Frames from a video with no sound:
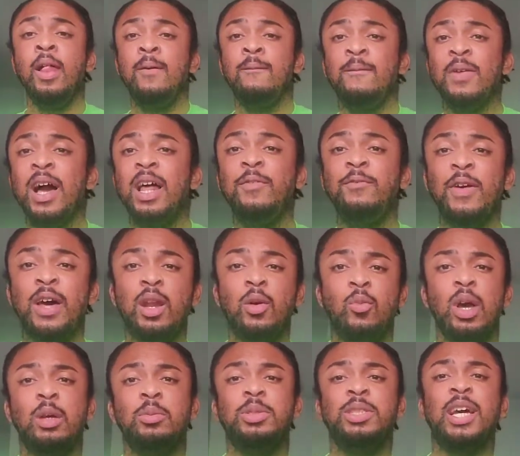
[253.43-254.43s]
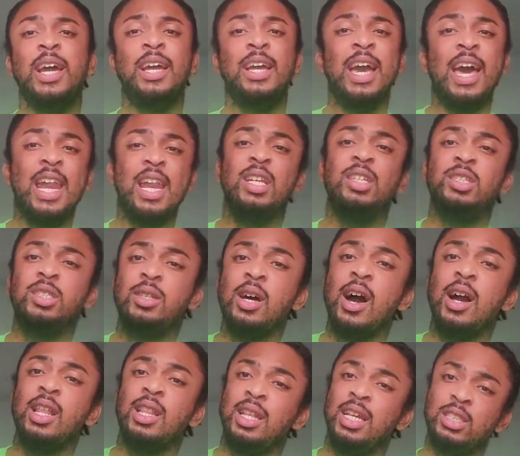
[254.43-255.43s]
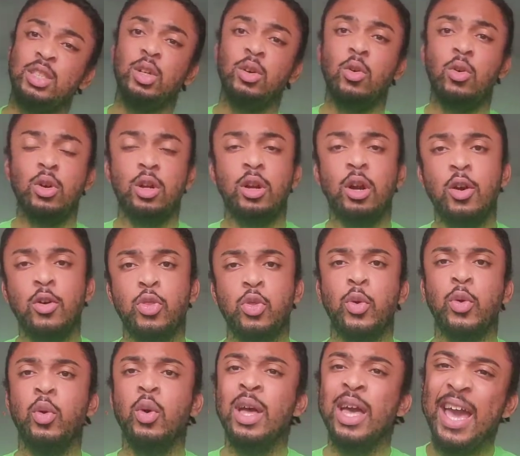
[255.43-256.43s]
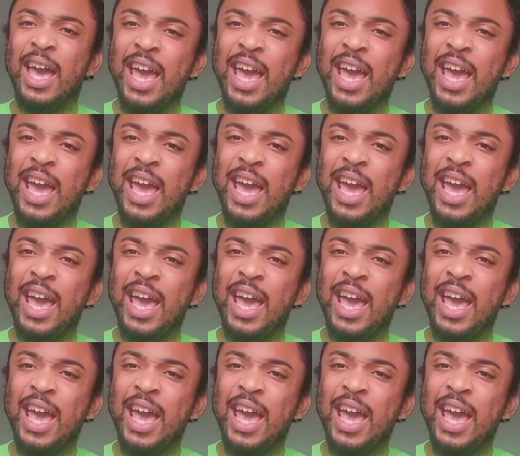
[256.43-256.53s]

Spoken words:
Finally found a website, got it in stock. Lets the order go through.